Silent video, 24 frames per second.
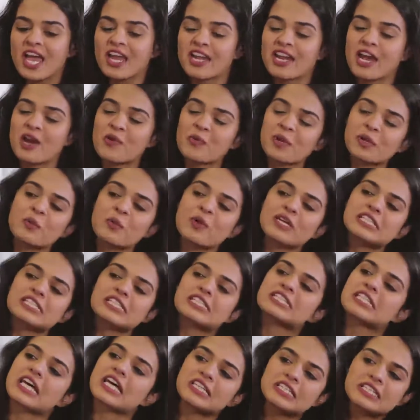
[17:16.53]
Now, when one
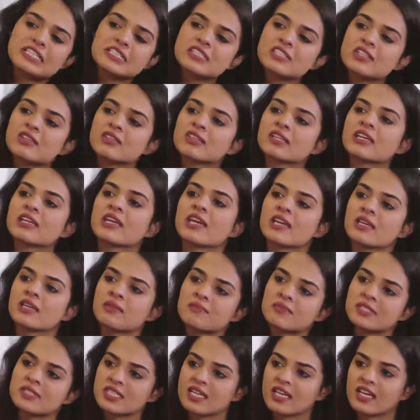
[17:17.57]
studies your
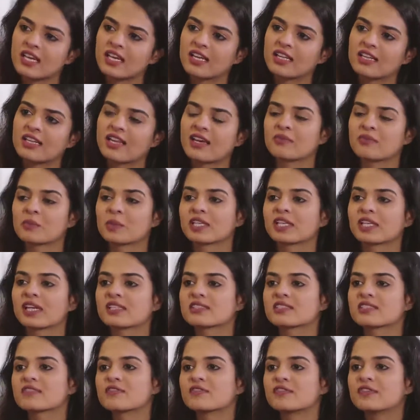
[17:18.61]
games, Lev, one
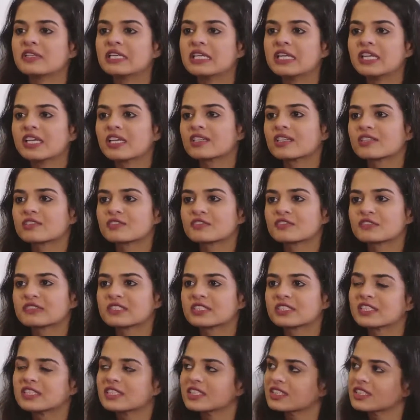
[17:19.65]
gets a feeling of
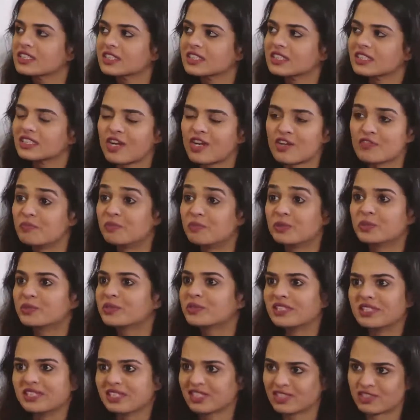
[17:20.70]

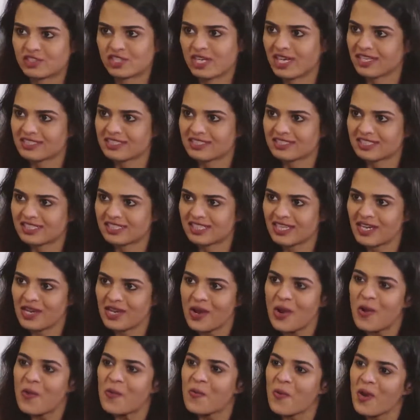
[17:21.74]
beauty in chess.
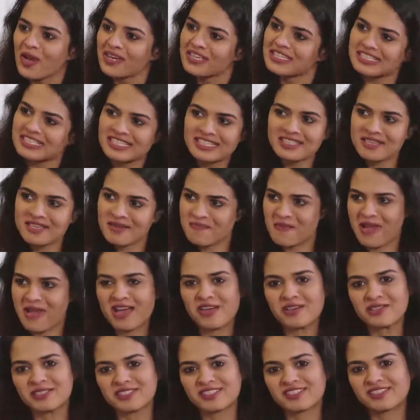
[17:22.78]
What is it
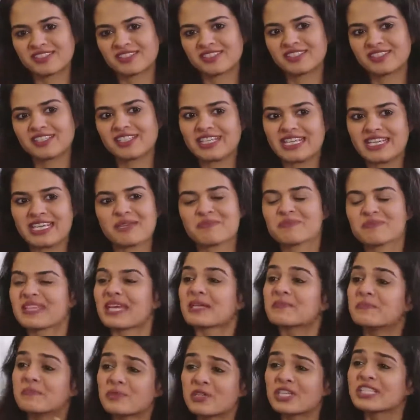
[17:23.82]
about the game
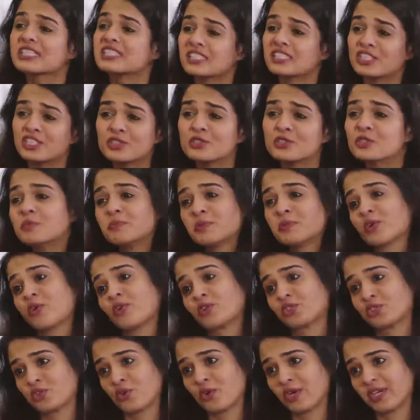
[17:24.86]
that brings you
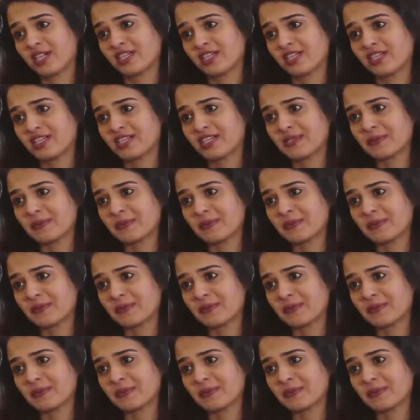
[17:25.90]
pure joy?